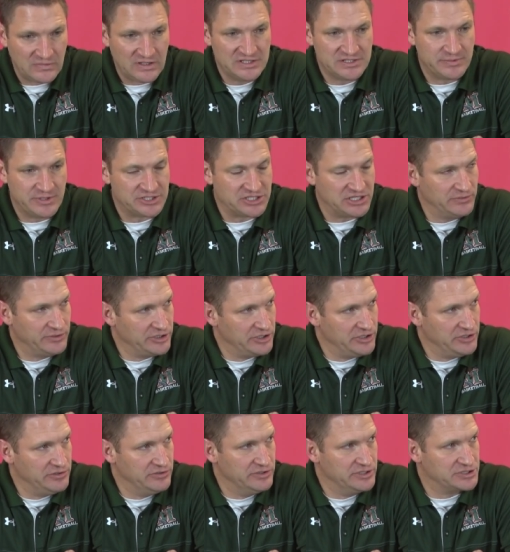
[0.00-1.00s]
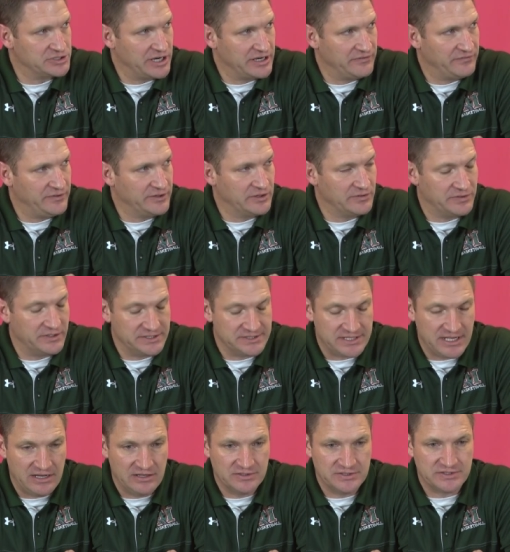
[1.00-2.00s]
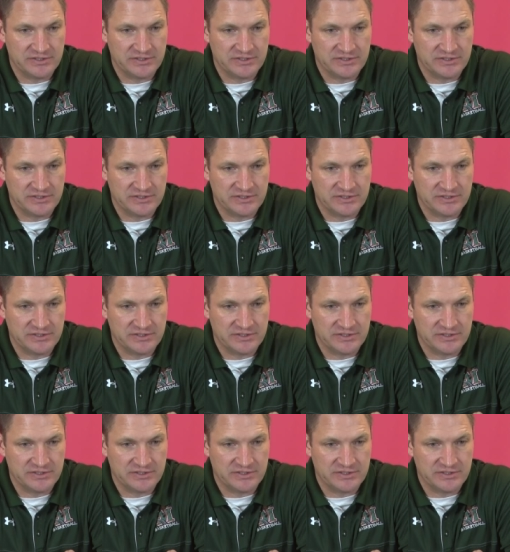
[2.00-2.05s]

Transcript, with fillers: especially when you're new and trying to figure things out.